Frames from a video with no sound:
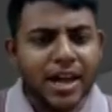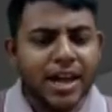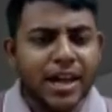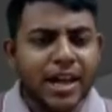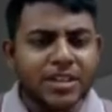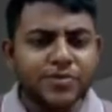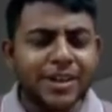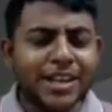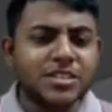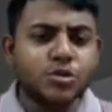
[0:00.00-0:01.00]

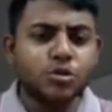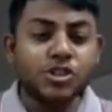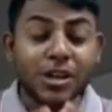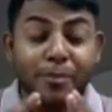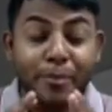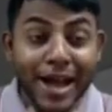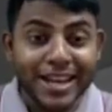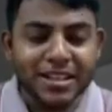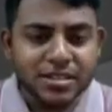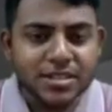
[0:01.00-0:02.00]
as well as social
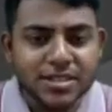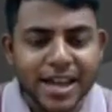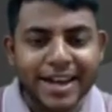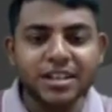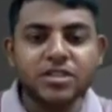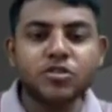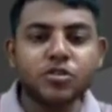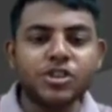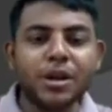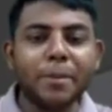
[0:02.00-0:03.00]
balance and
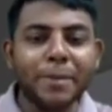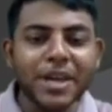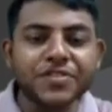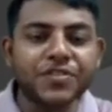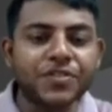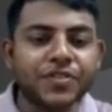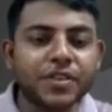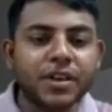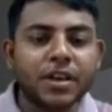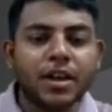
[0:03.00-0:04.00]
social
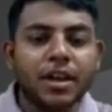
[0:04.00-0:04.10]
peace,